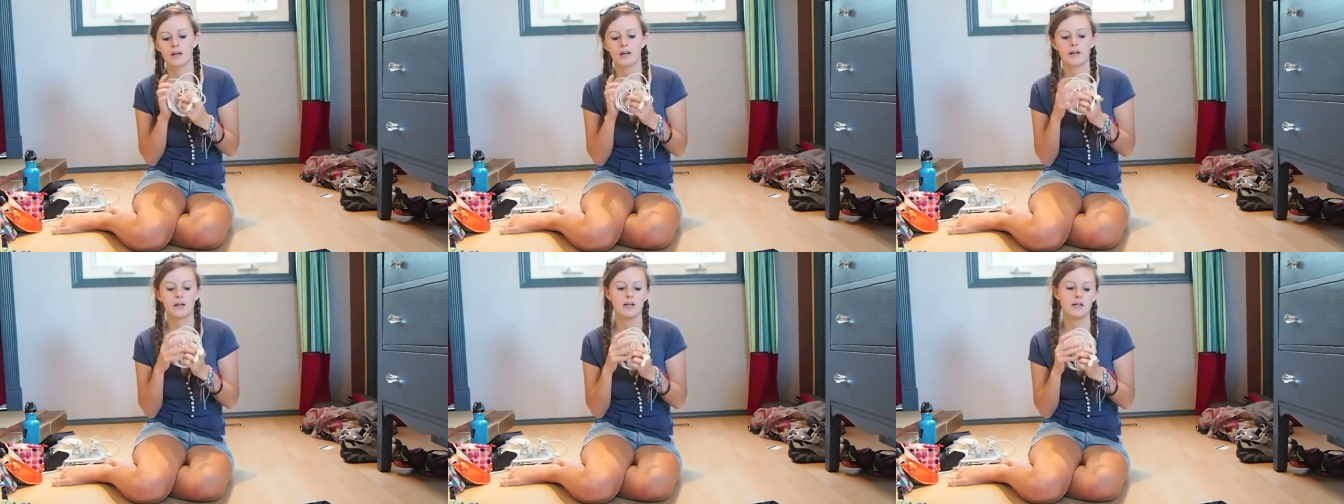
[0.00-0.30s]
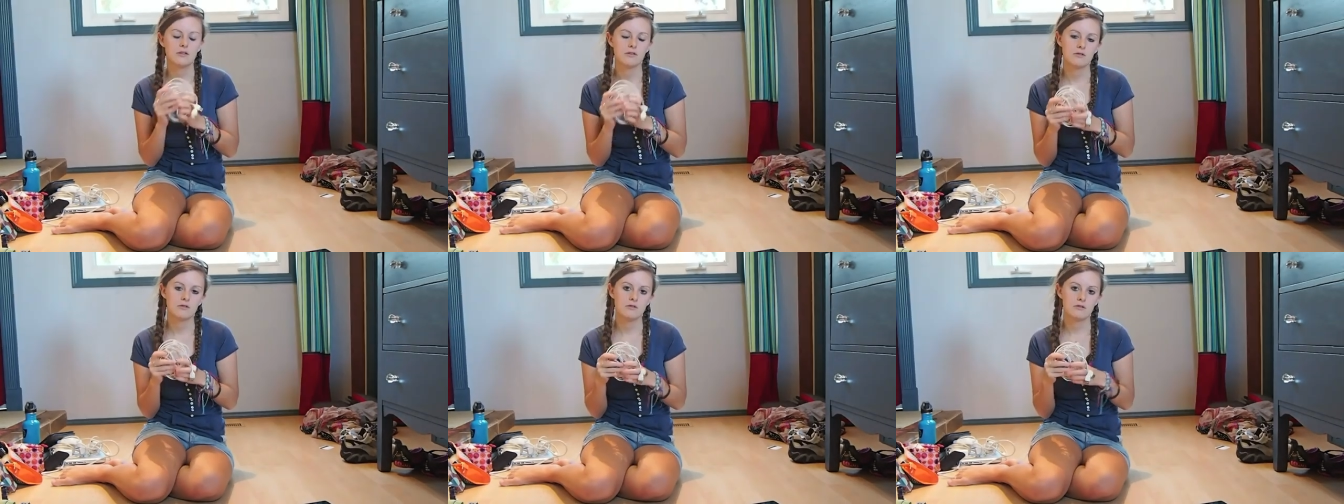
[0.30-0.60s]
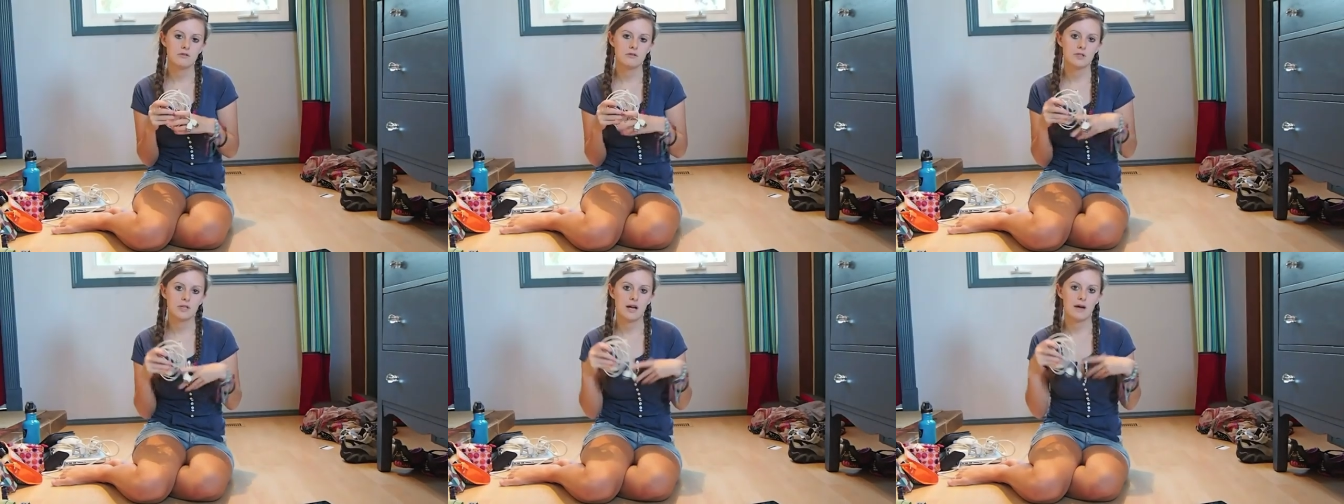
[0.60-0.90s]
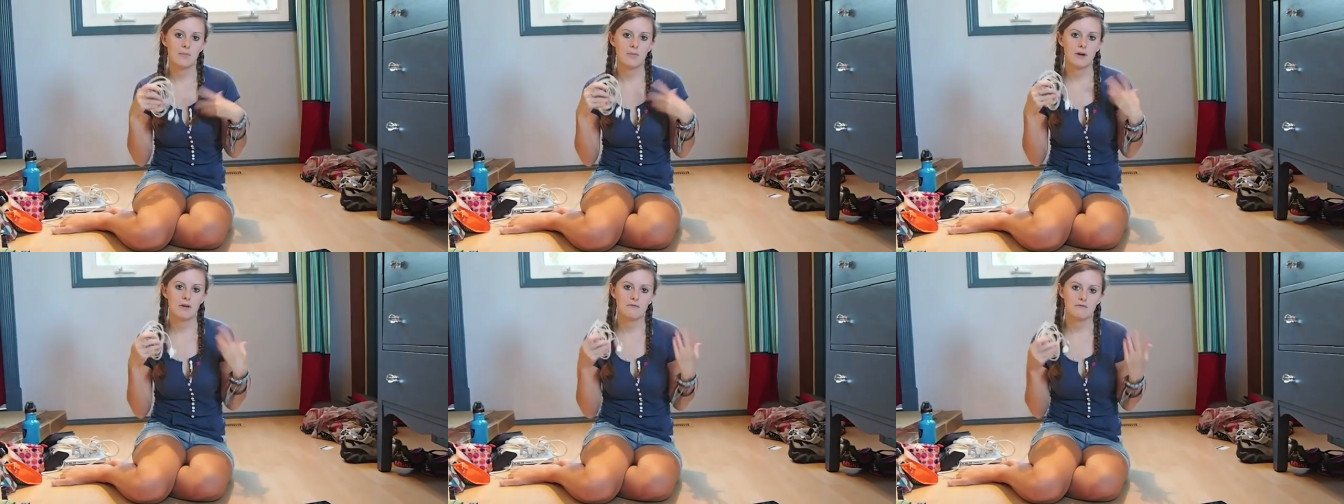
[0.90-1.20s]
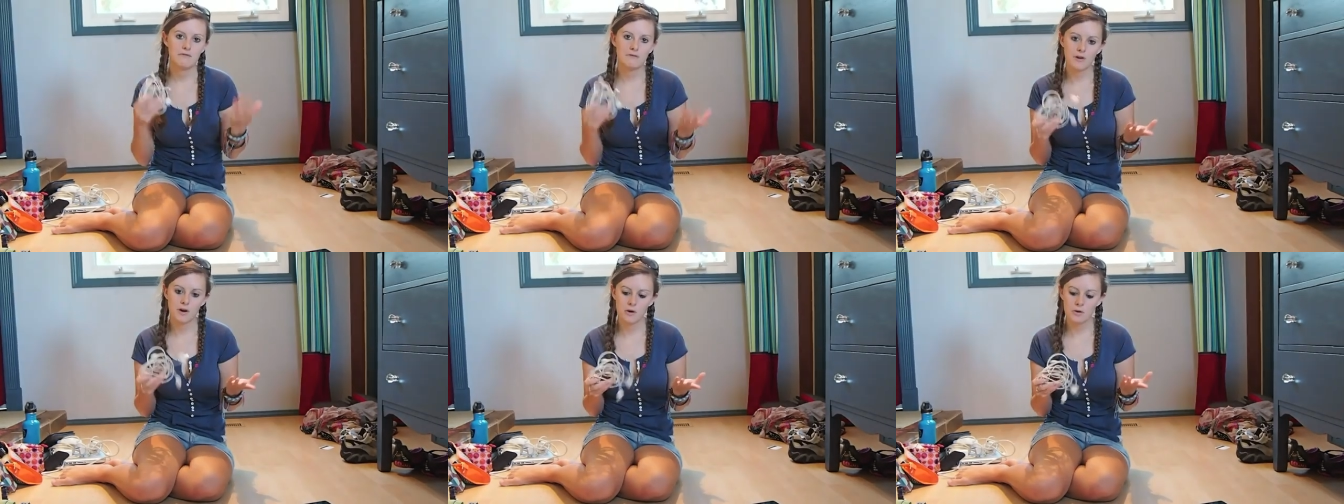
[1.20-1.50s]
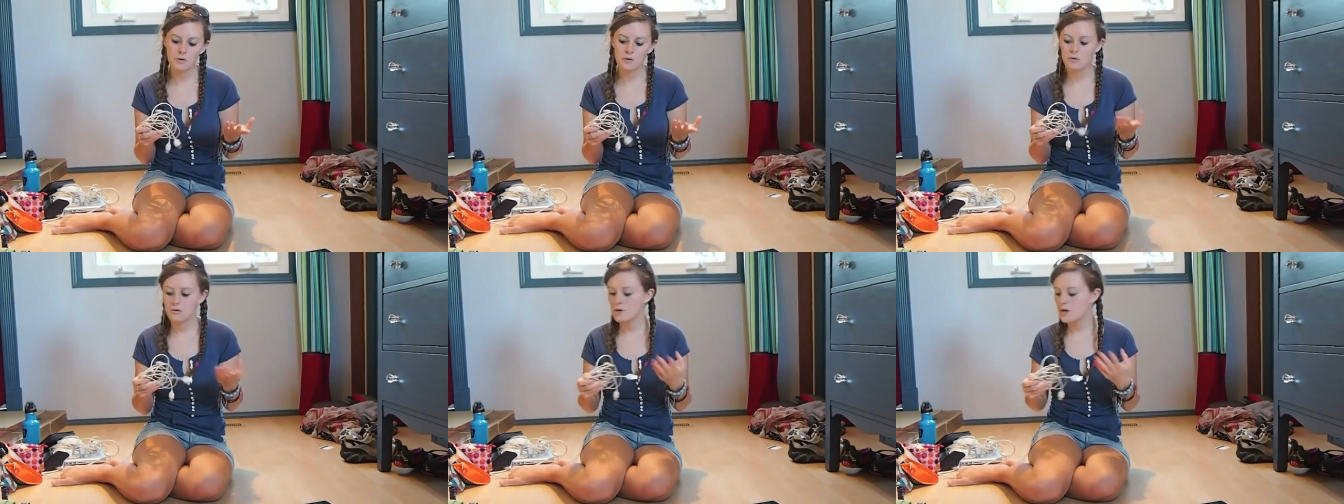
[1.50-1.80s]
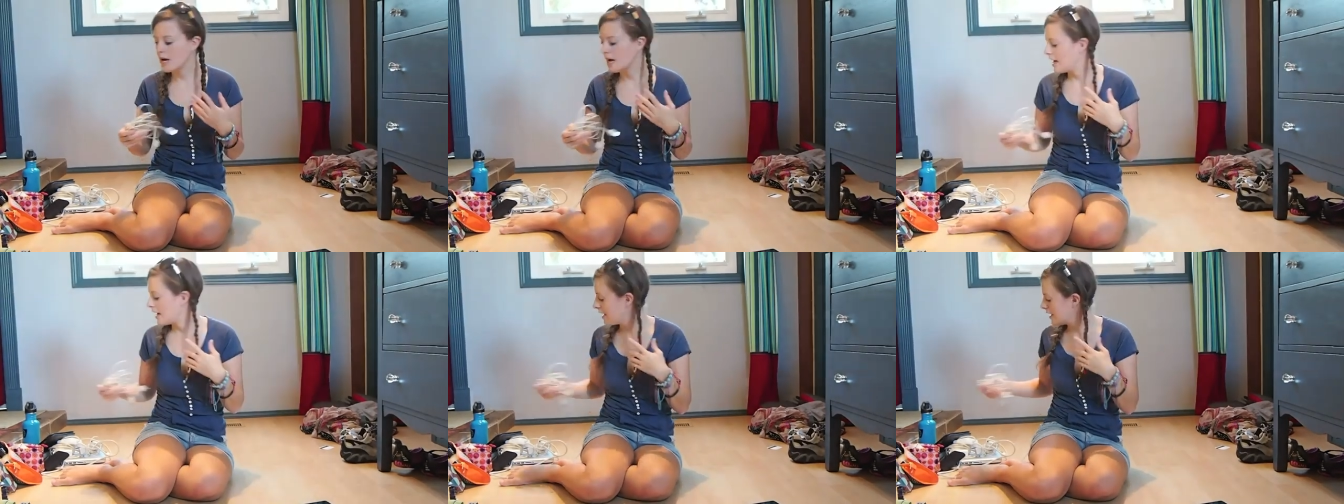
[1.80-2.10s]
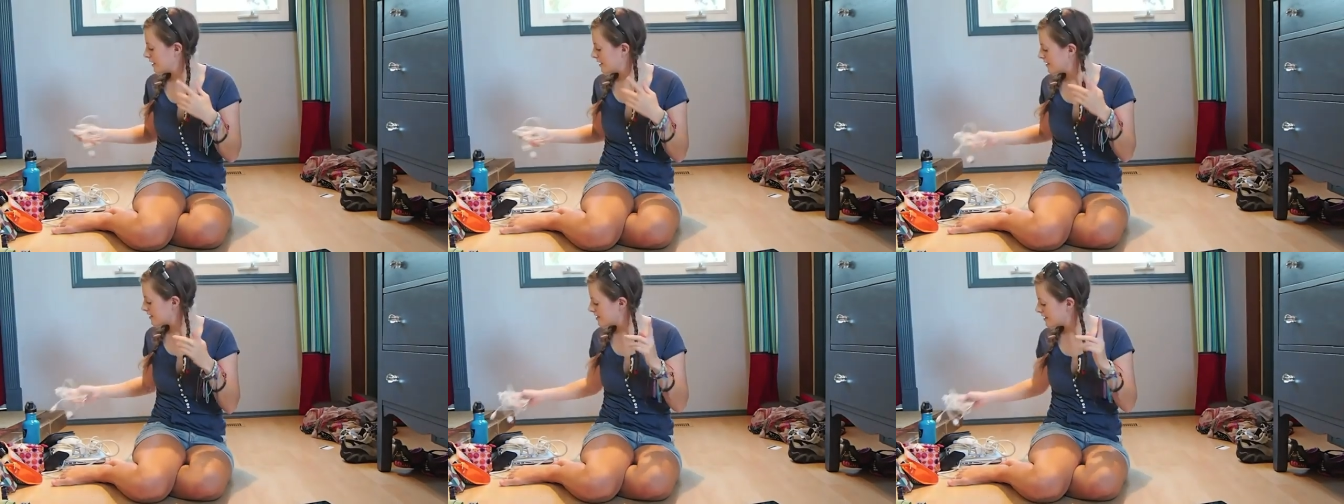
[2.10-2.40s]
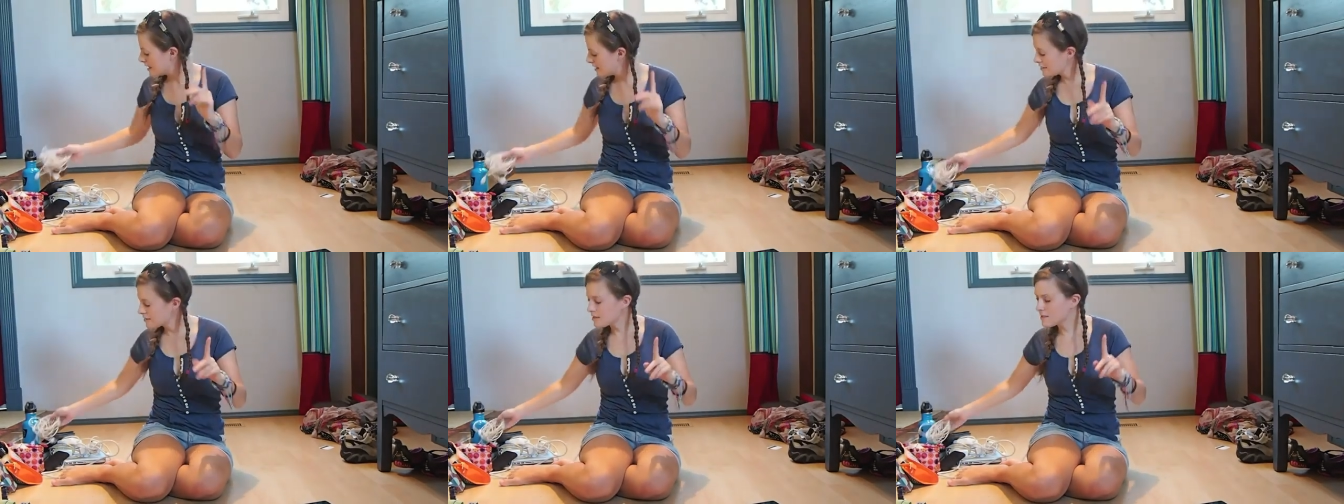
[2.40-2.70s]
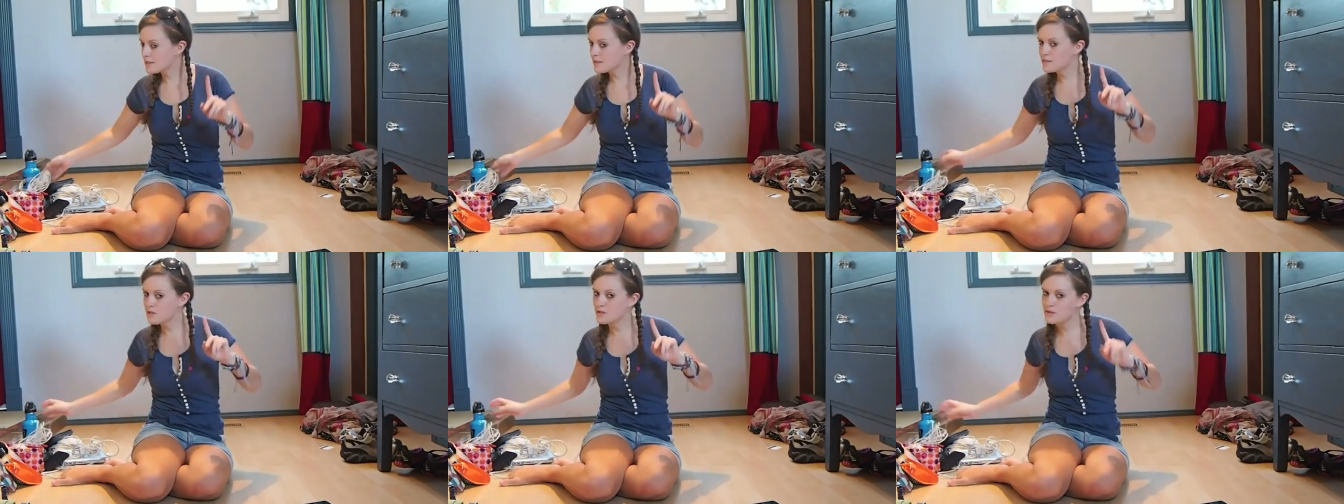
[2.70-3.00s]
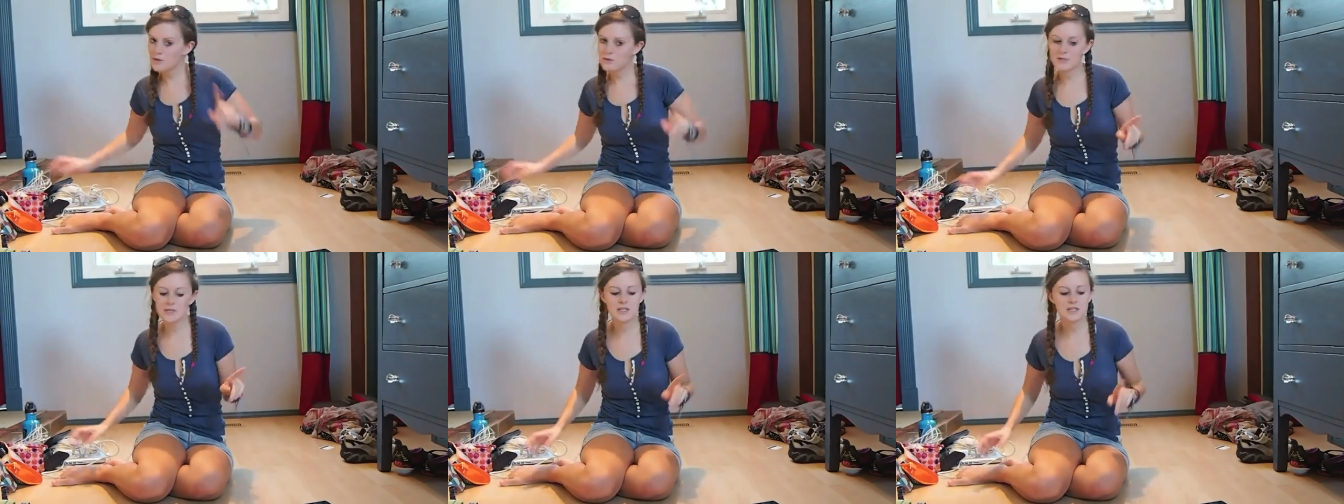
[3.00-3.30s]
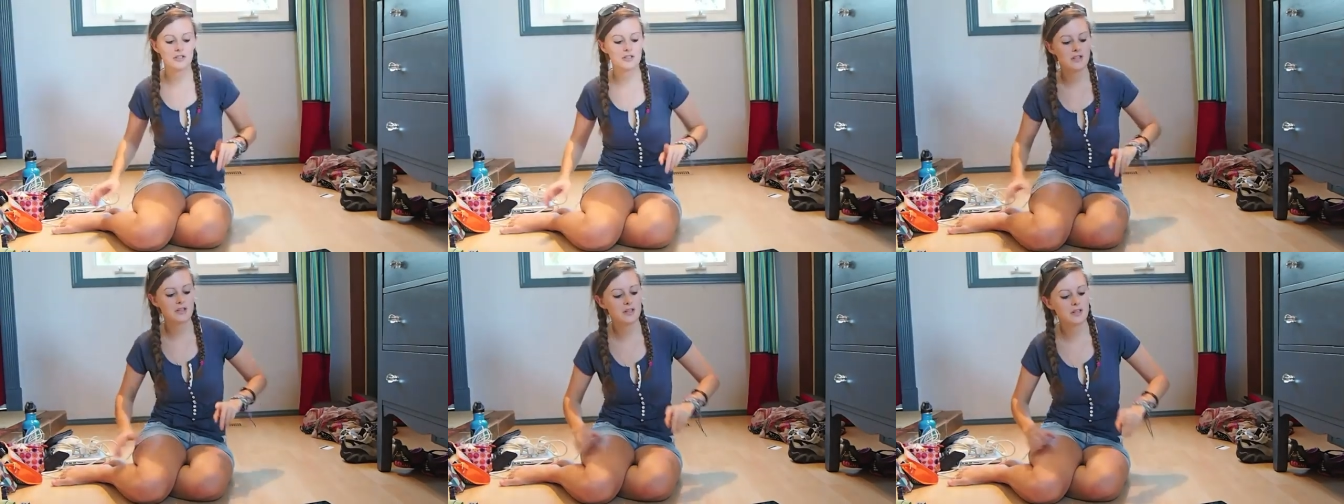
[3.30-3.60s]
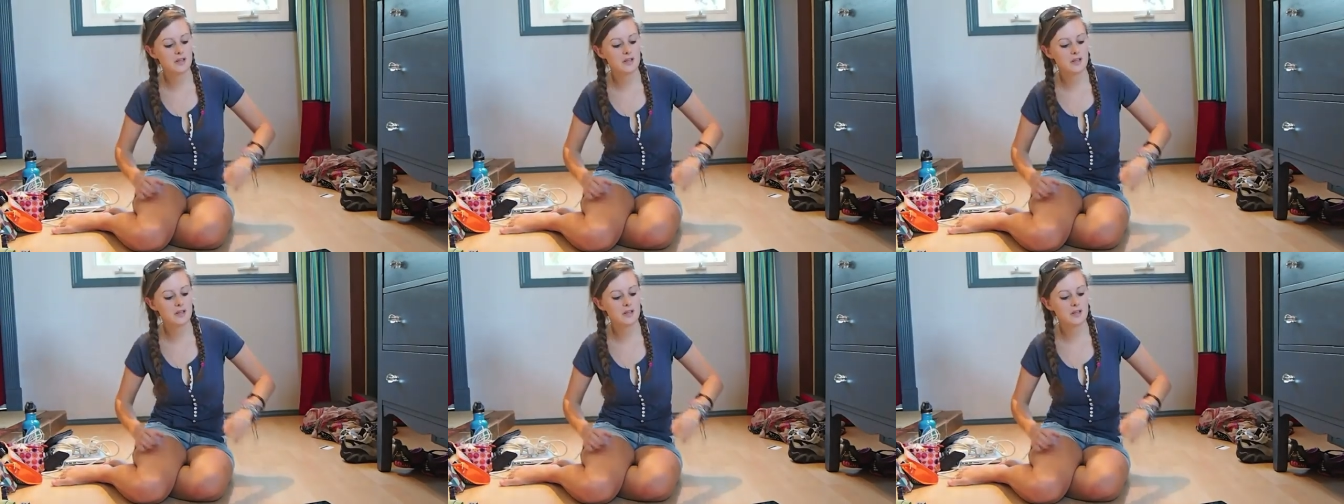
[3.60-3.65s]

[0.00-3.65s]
Kindles and my phone, and that is a new addition